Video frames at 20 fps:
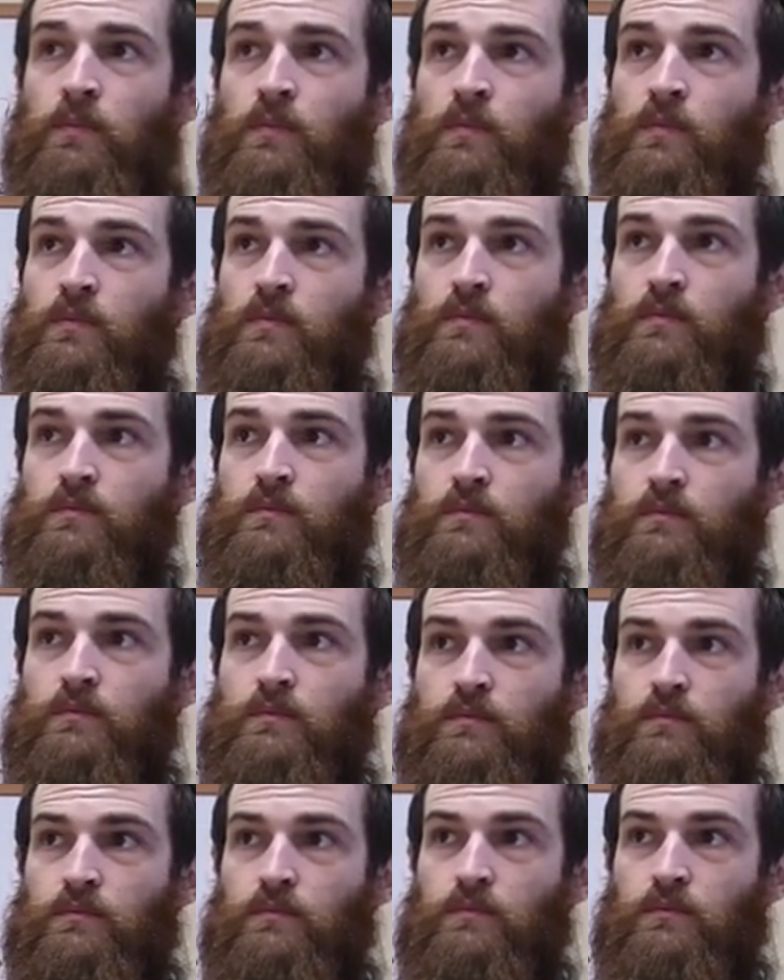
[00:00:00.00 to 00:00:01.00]

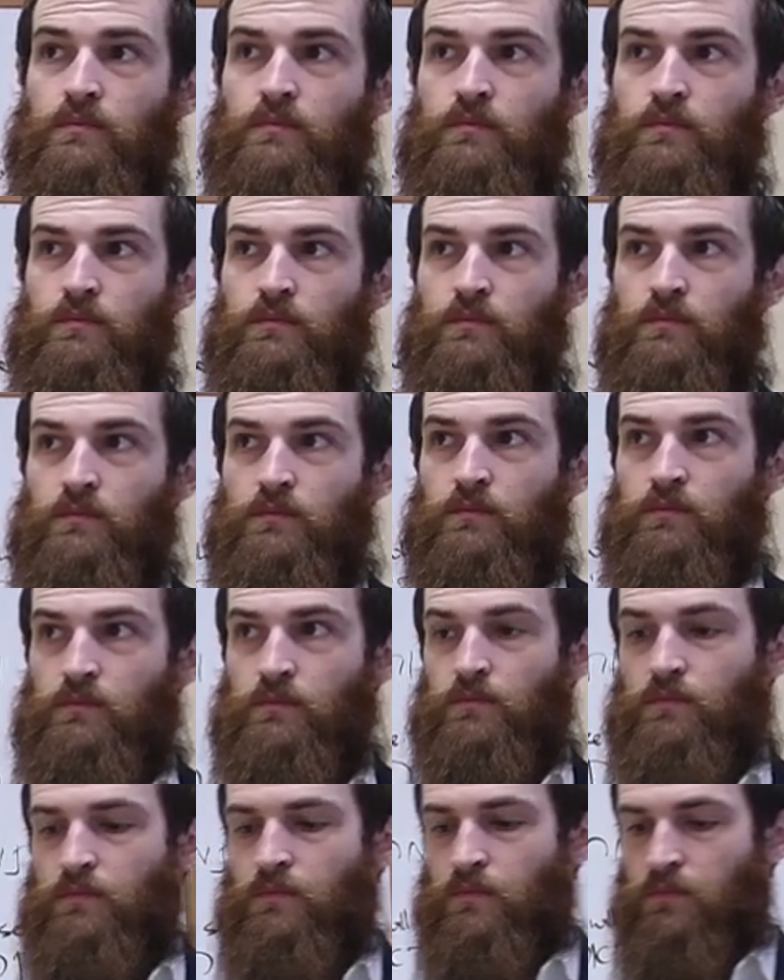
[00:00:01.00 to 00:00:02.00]

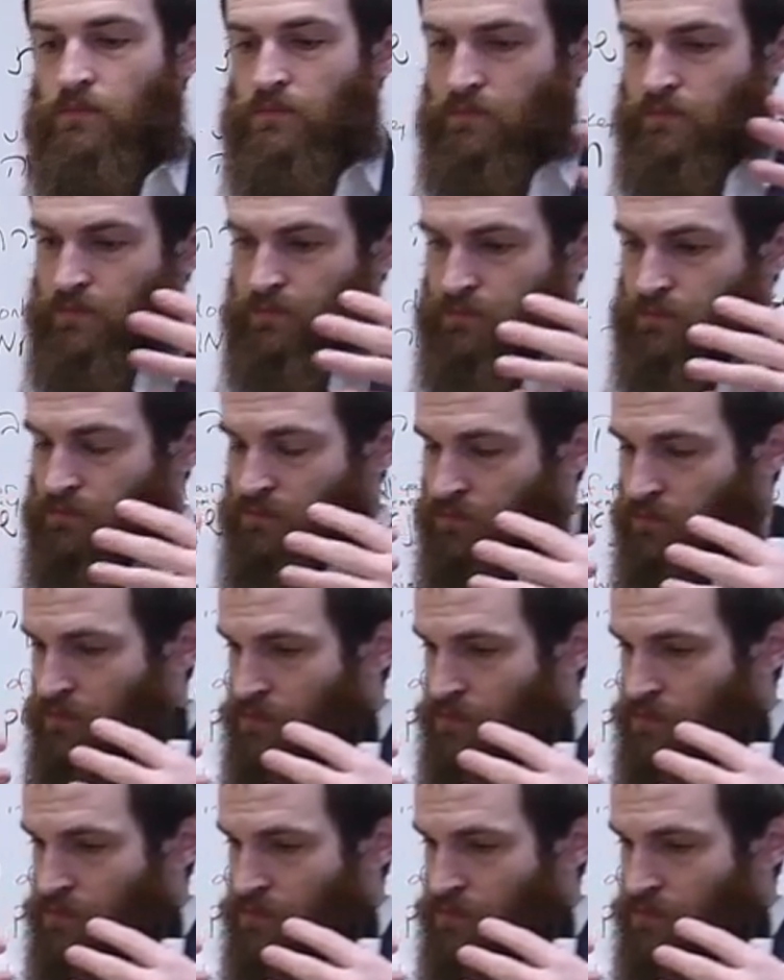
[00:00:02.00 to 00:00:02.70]
(no one is talking)